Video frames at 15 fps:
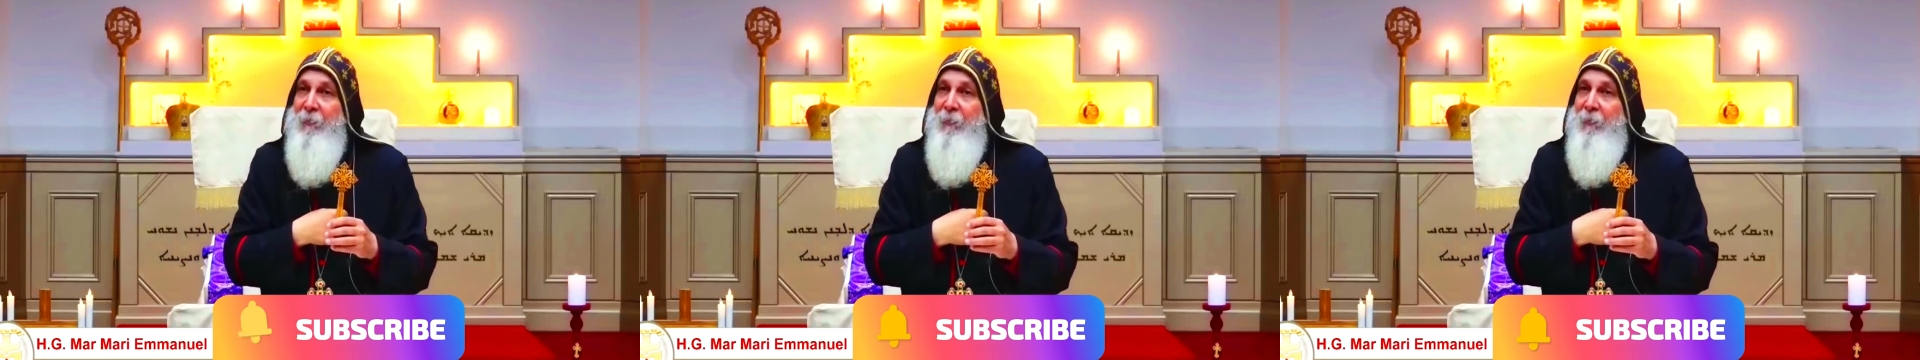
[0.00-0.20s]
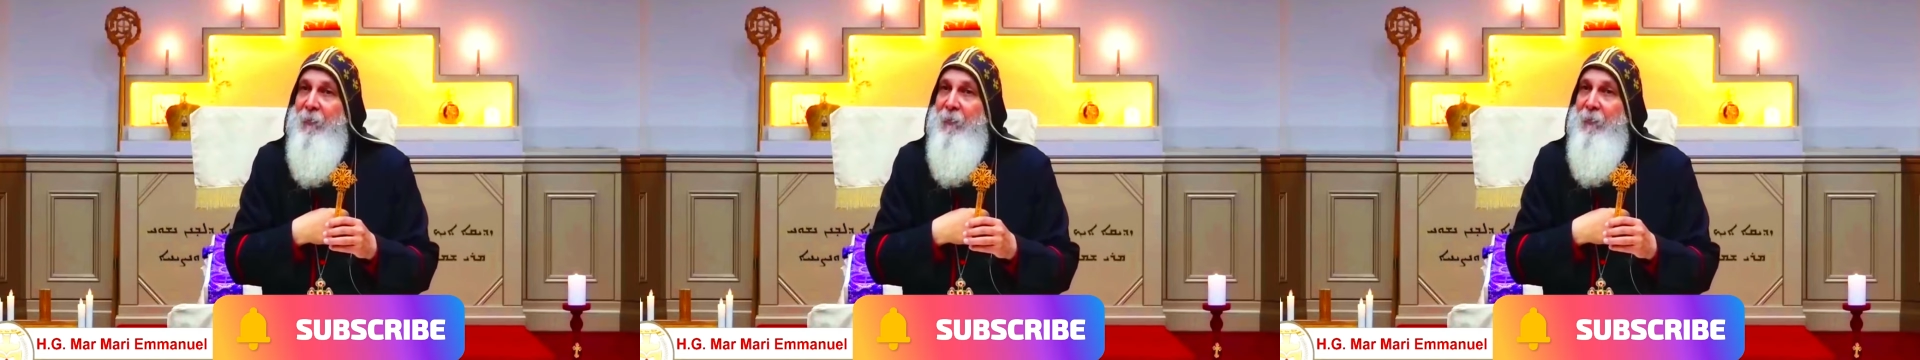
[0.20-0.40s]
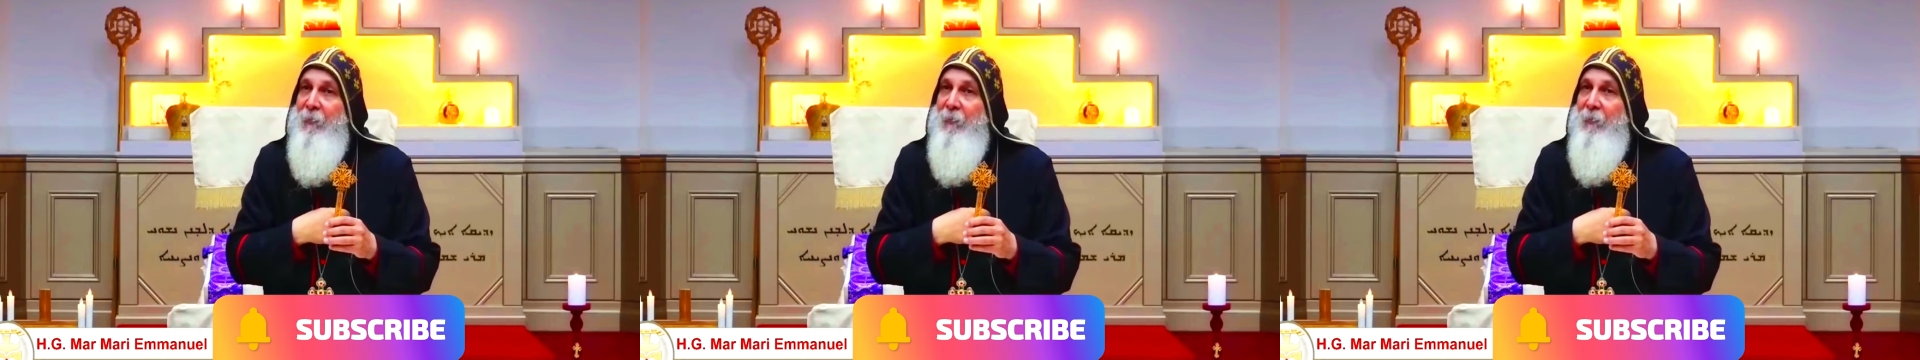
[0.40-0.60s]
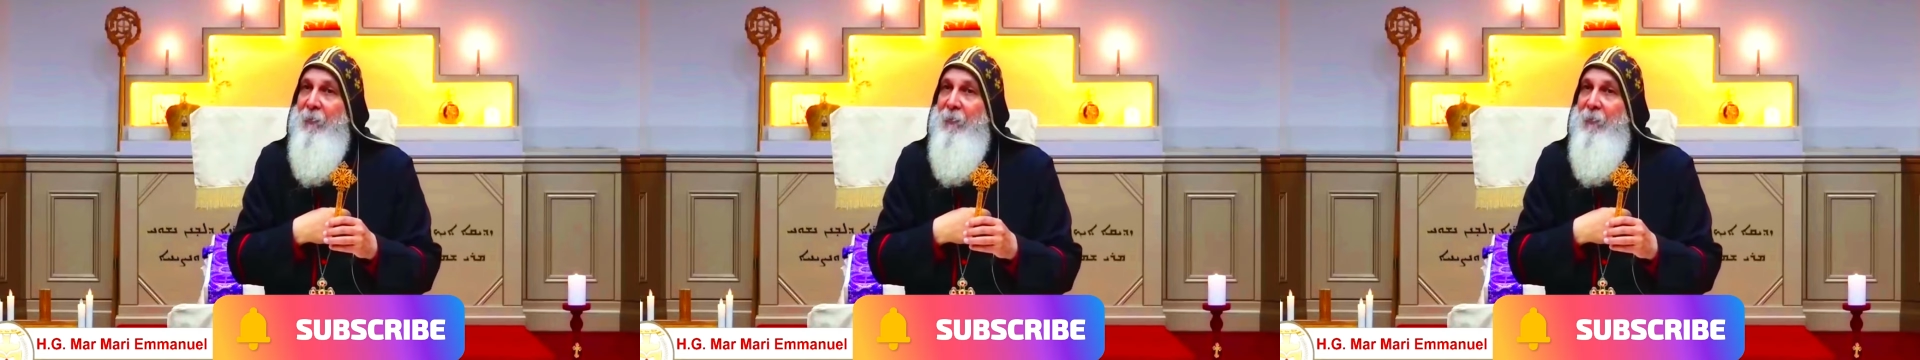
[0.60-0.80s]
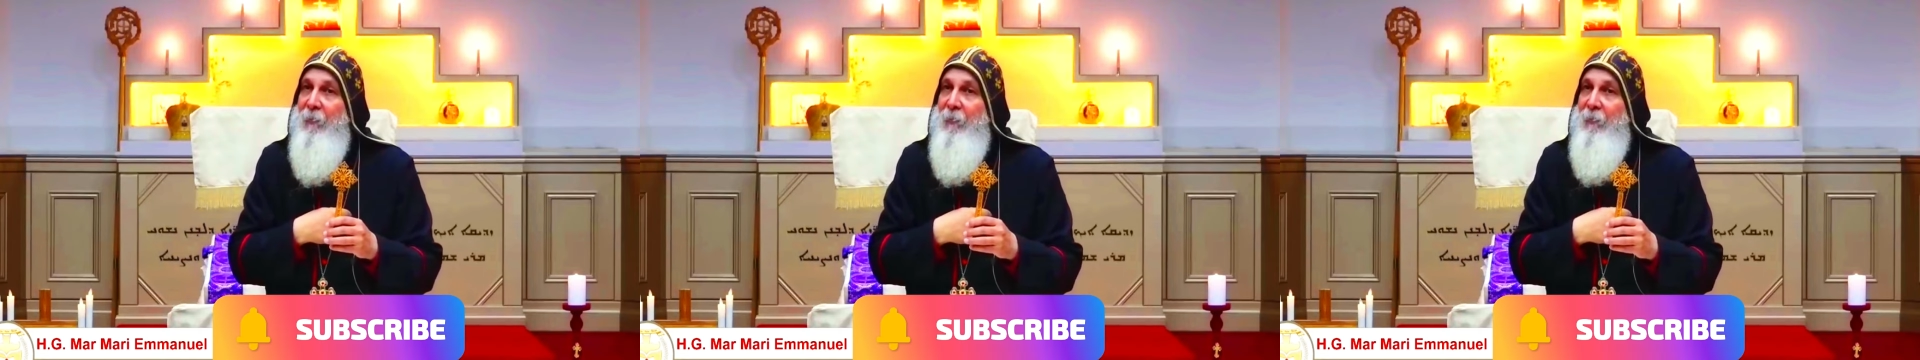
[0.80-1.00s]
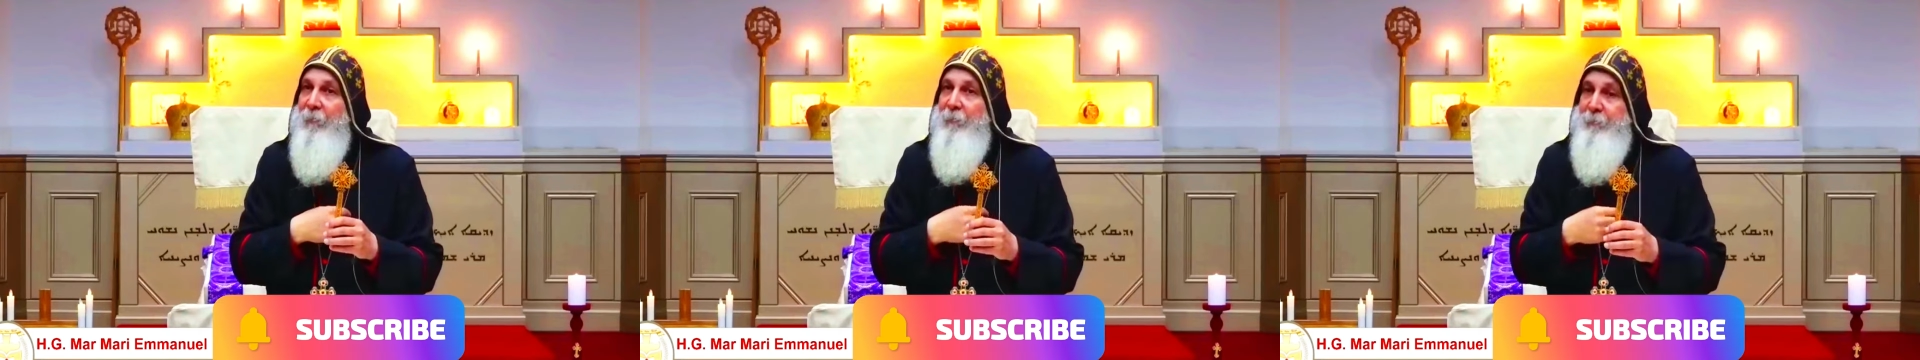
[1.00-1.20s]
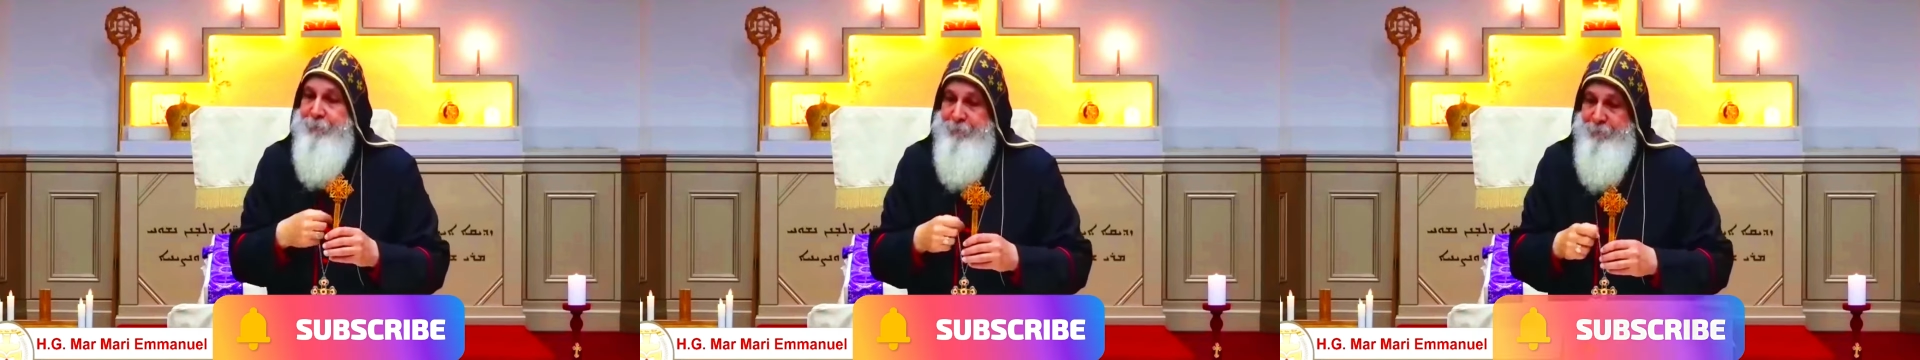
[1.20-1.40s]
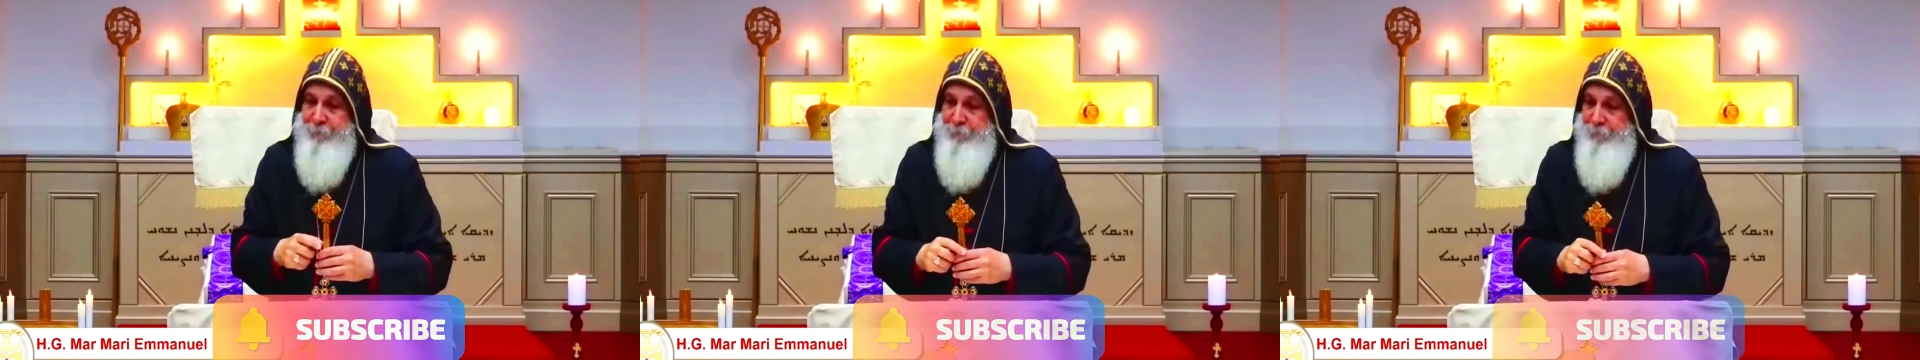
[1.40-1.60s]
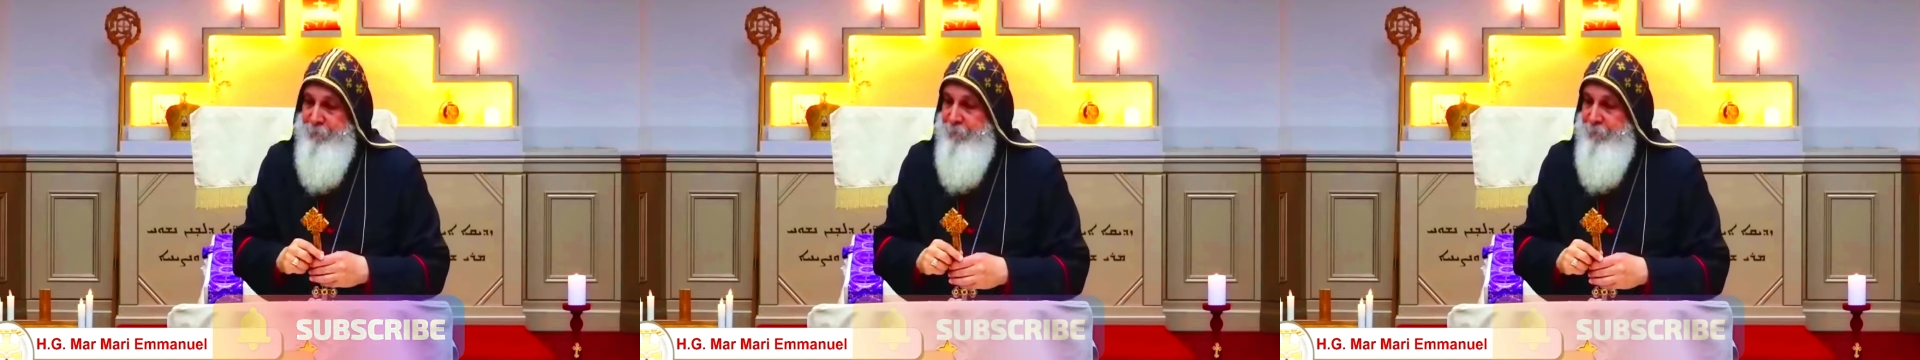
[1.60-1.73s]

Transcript: No one is speaking in this clip.